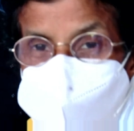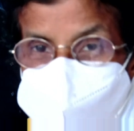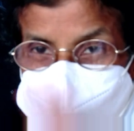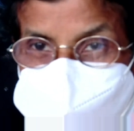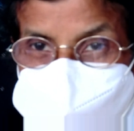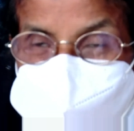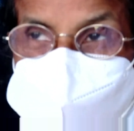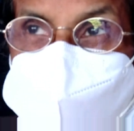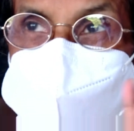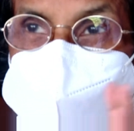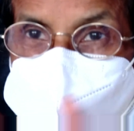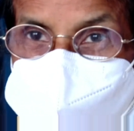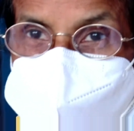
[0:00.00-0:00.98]
just like
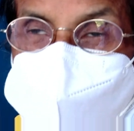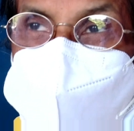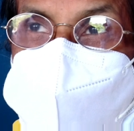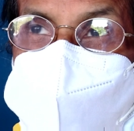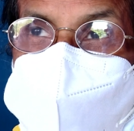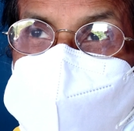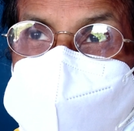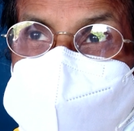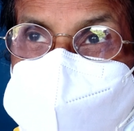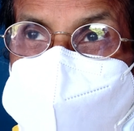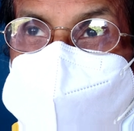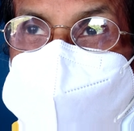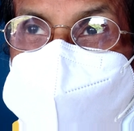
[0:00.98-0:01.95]
a
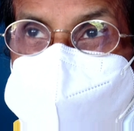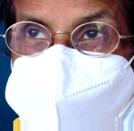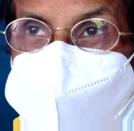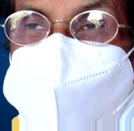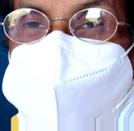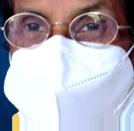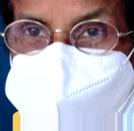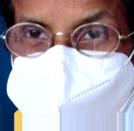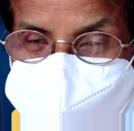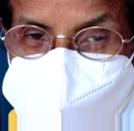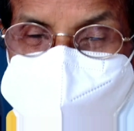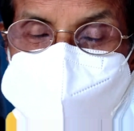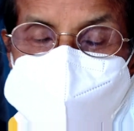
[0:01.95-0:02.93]
partial
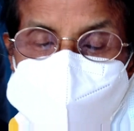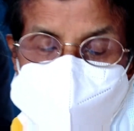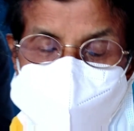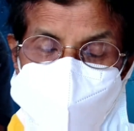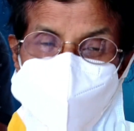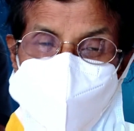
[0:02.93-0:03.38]
pyrolysis method. We